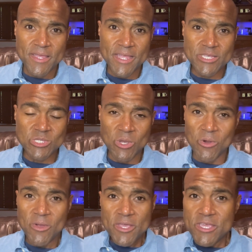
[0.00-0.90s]
And
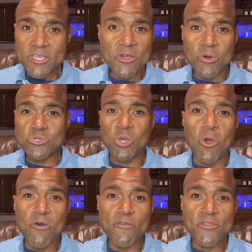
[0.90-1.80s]
so he goes
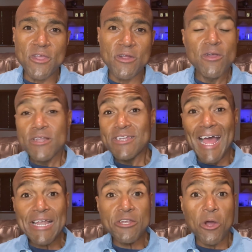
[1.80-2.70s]
over there
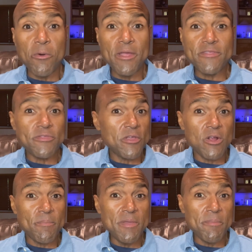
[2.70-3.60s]
not knowing that there
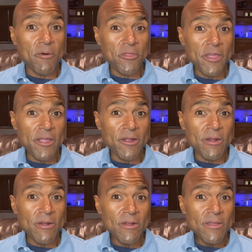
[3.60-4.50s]
are people
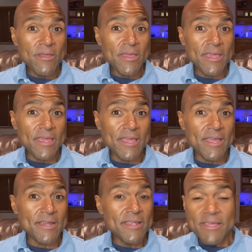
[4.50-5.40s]
there,
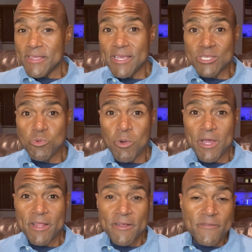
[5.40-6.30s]
and guess
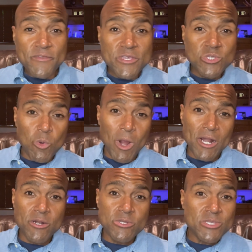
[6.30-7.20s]
what? These
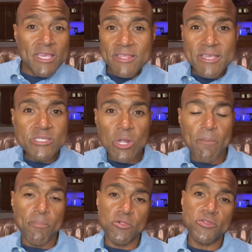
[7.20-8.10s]
squatters, they
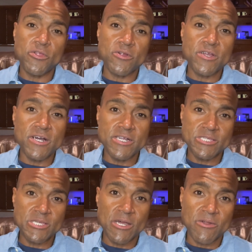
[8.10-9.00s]
start pulling their
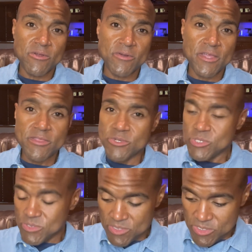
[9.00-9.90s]
guns out, okay?
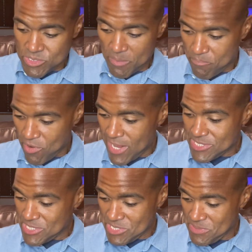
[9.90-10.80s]
There's a
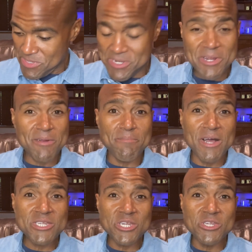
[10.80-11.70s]
prostitute in there, a
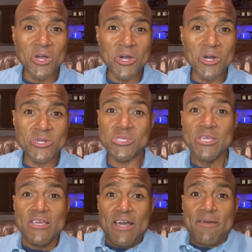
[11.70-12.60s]
bunch of dogs.
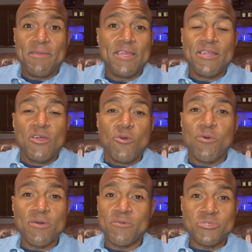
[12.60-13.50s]
I mean,
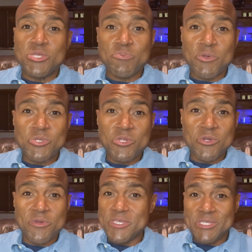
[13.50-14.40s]
what was he supposed to
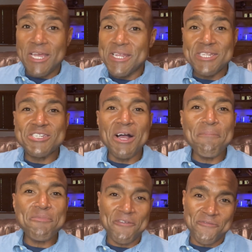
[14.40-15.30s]
do? He said he
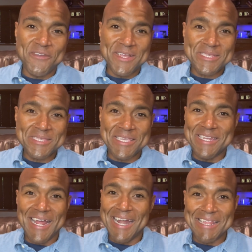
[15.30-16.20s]
jumped the fence to
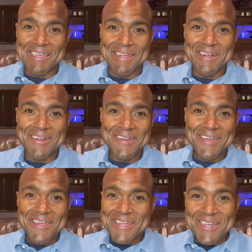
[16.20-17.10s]
get out of there,
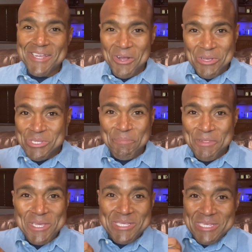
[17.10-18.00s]
and he calls the
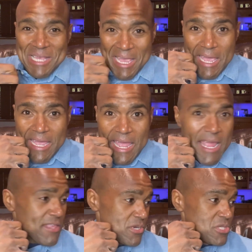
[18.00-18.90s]
police. It's like,
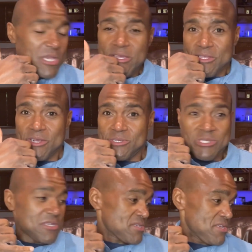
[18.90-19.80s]
hey, there's
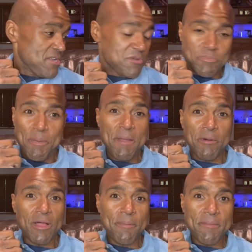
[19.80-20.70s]
you know, people
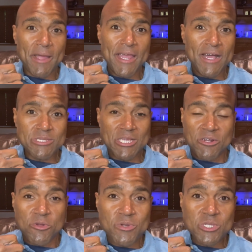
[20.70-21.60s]
up in my house. I
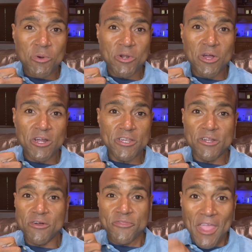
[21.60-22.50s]
don't know what's going on, you
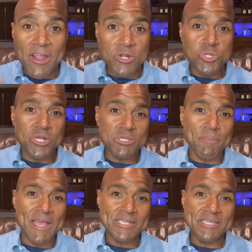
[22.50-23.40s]
know? They're
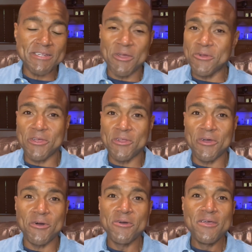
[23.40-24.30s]
trespassing.
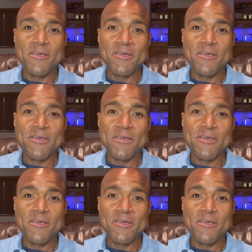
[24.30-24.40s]
No.